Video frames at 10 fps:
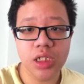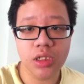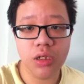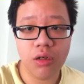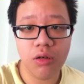
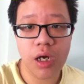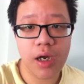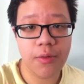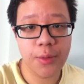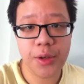So
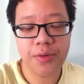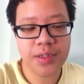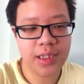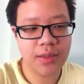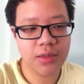I, I
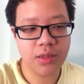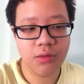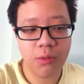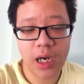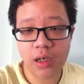was like,
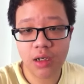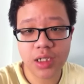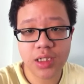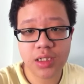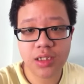so why not
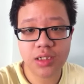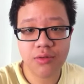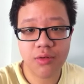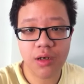just...